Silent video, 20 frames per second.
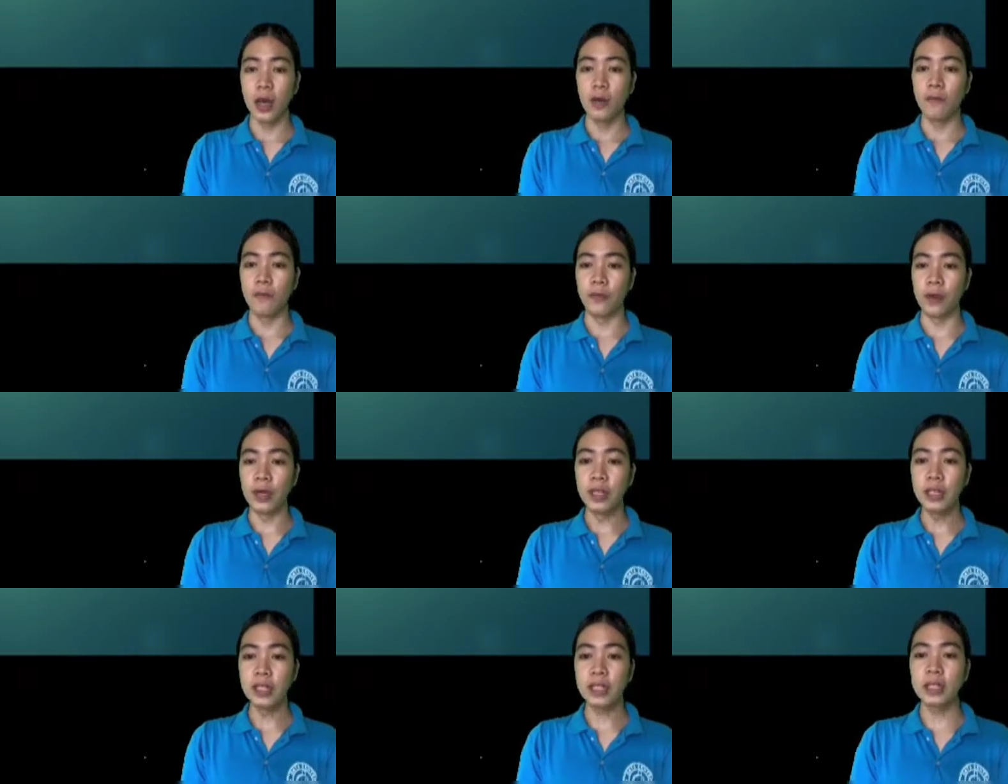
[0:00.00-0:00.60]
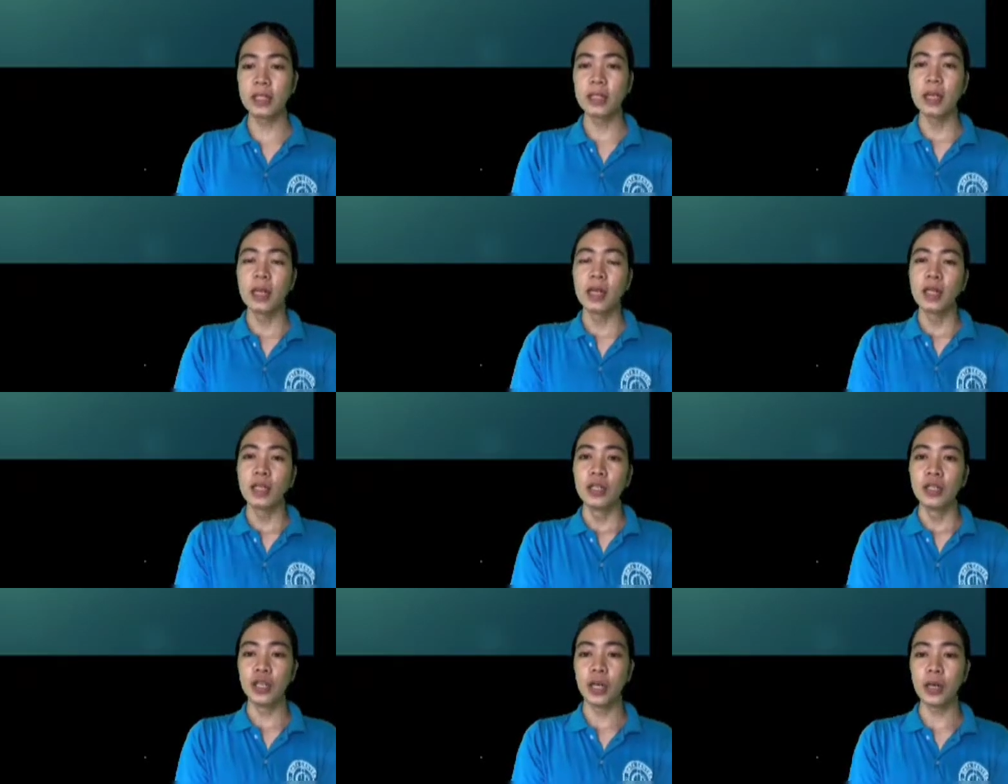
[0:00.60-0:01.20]
First,
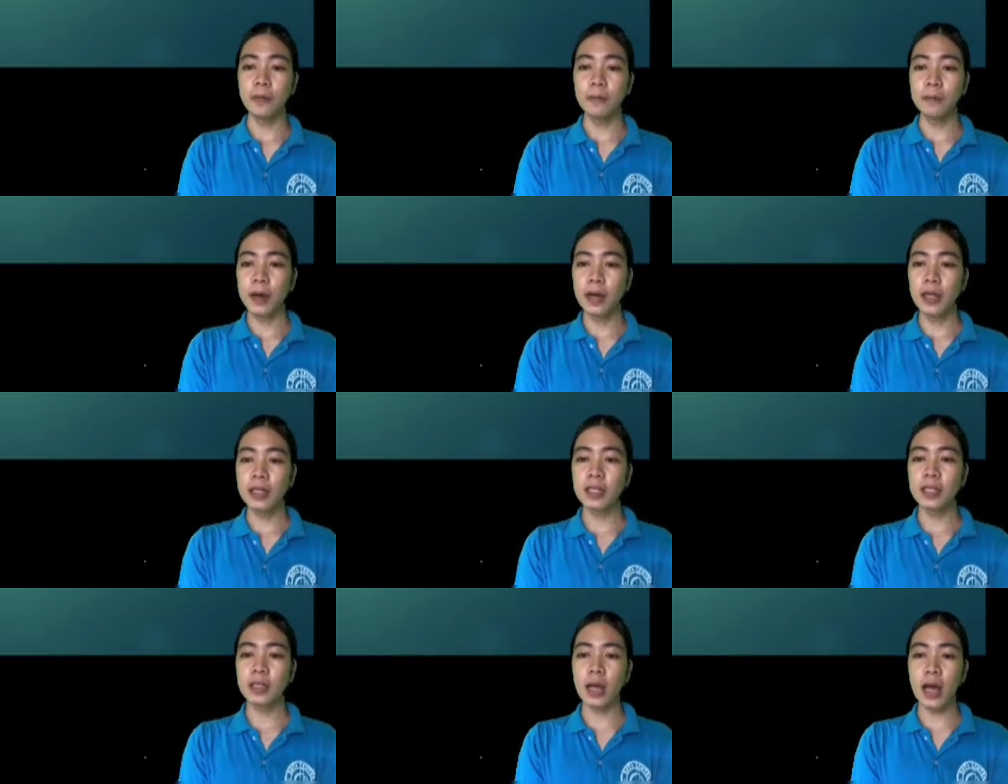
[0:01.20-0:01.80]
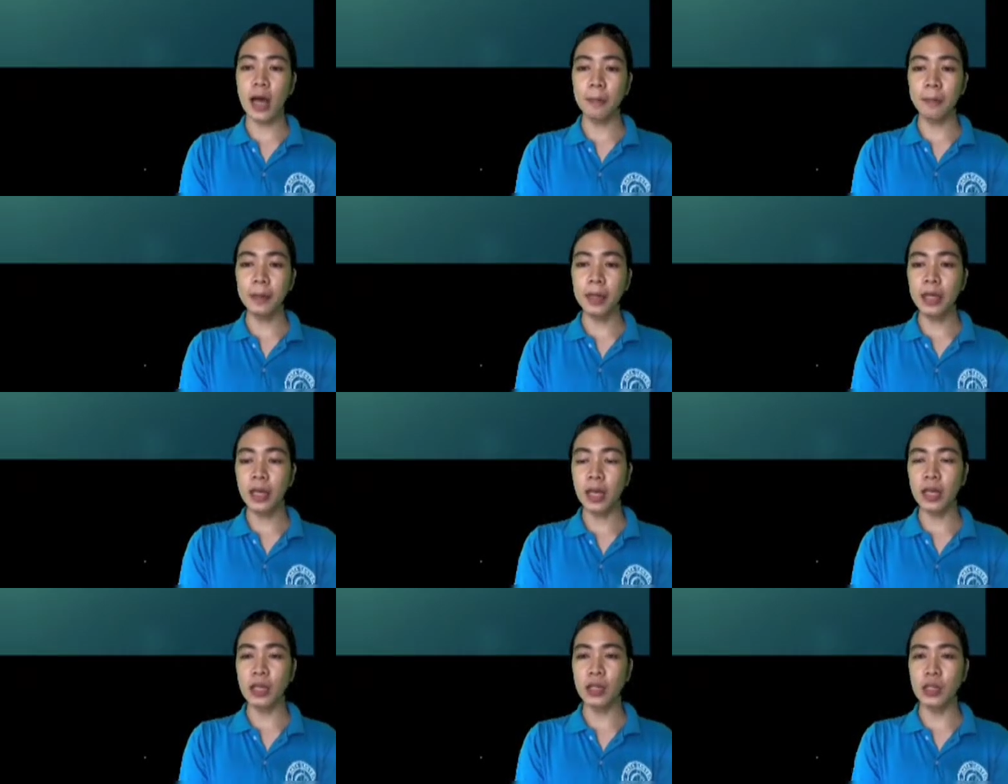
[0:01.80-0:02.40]
chatbots
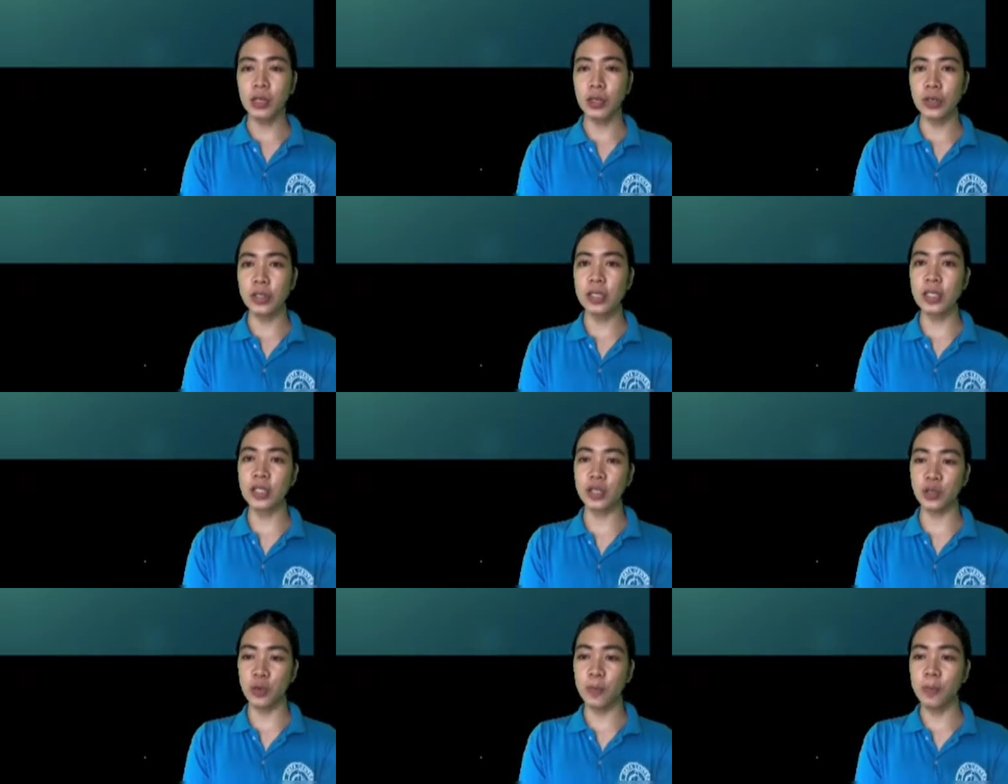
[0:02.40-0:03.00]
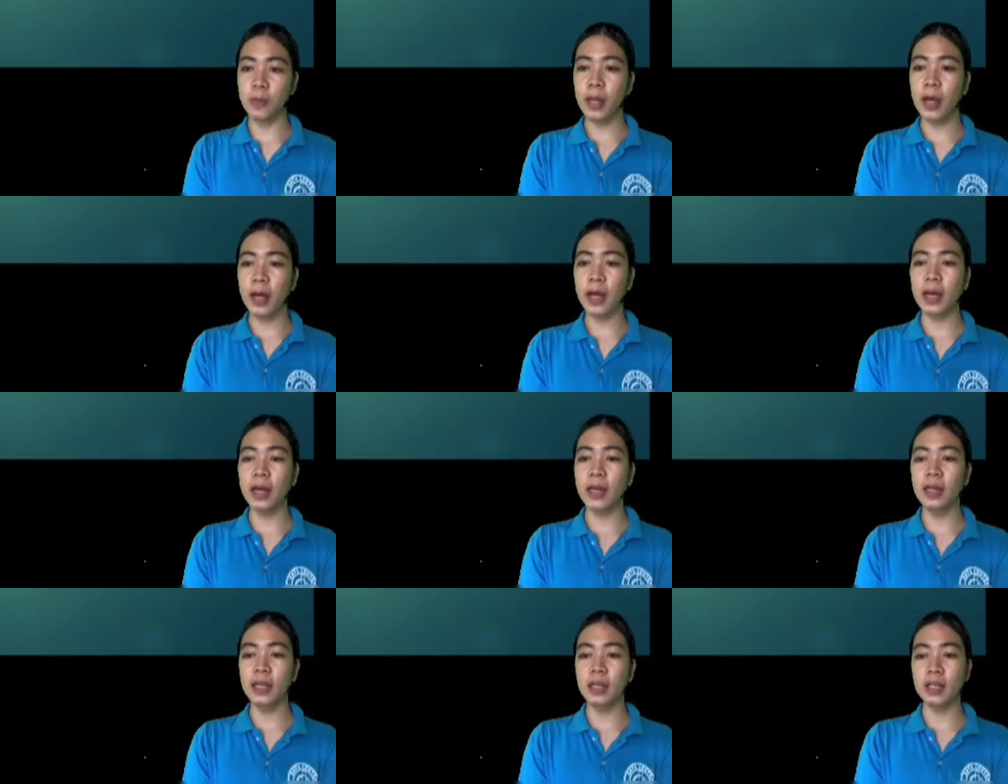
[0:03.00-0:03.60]
applications
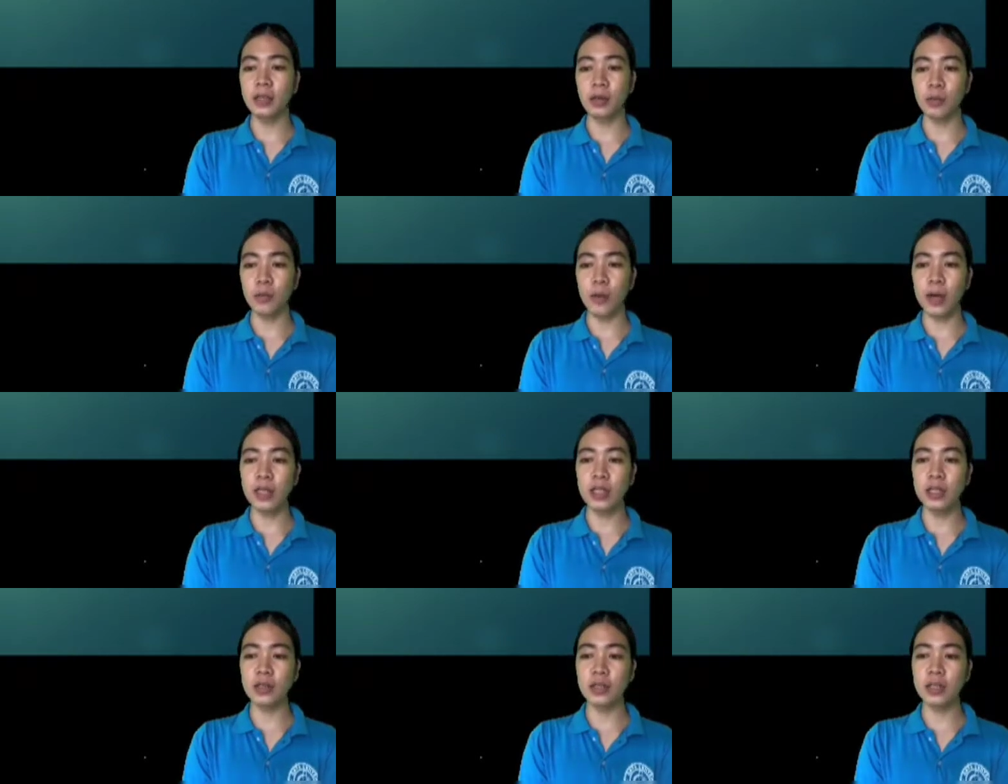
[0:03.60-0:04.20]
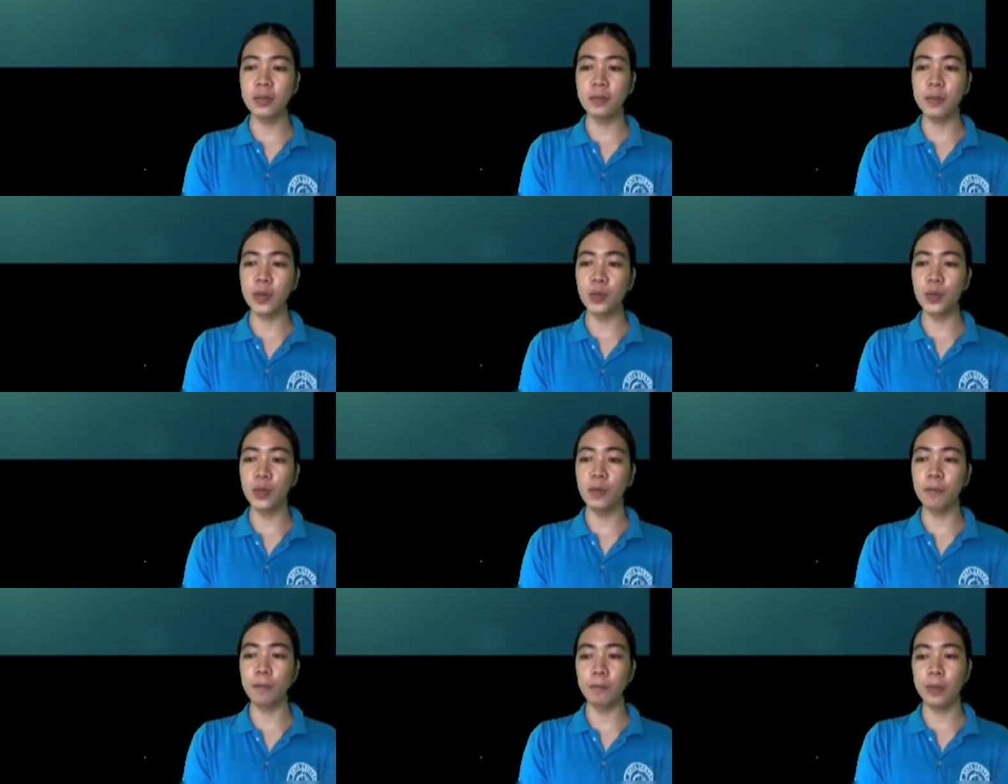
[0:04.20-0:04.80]
streamline interactions
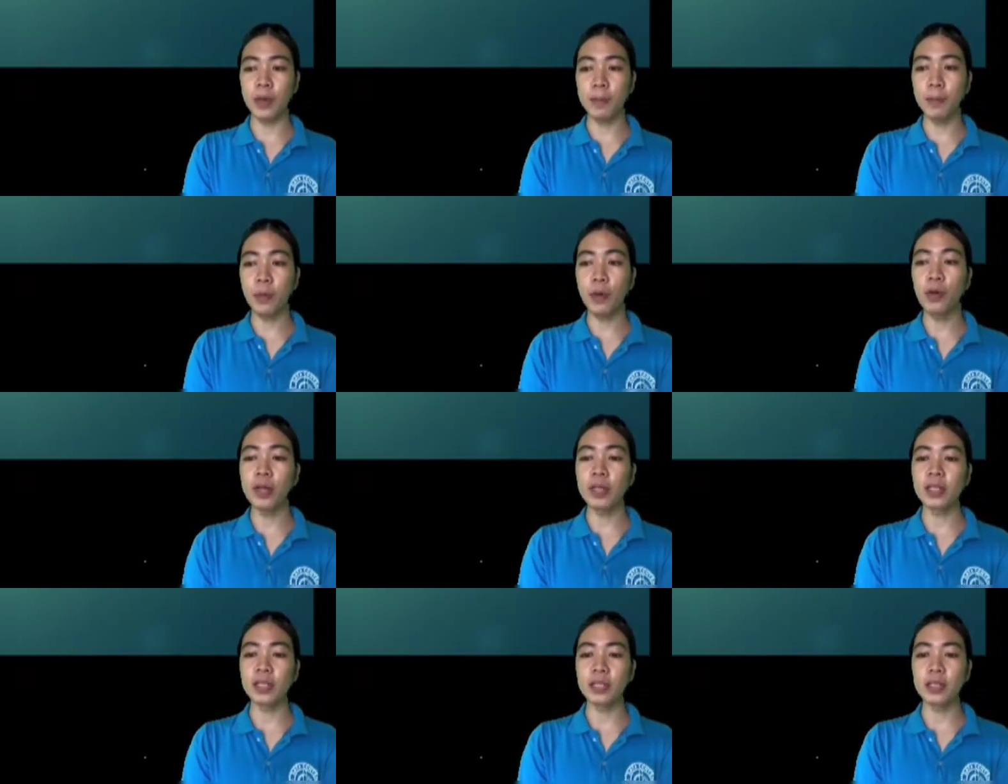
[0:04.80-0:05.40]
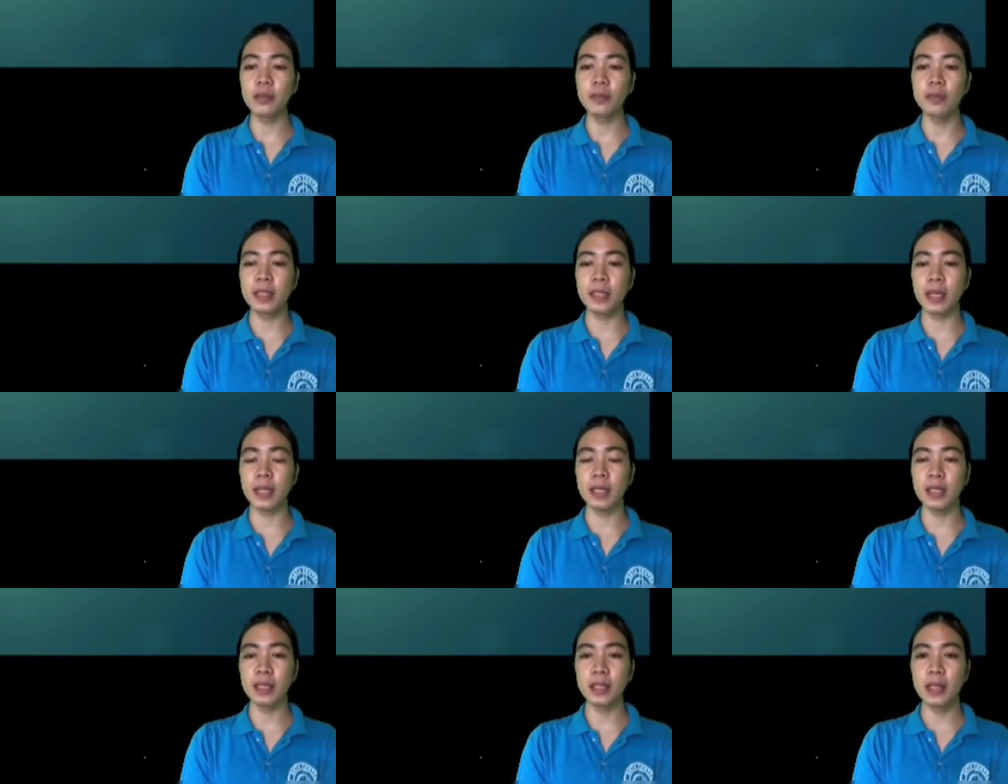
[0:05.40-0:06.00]
between people and
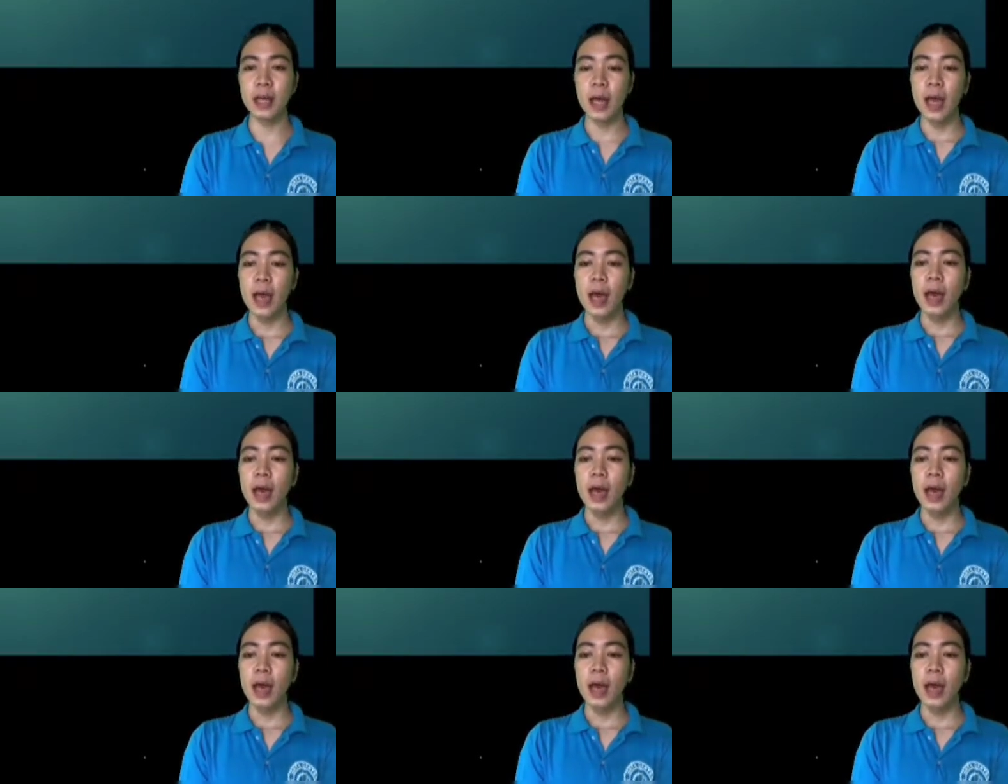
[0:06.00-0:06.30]
services,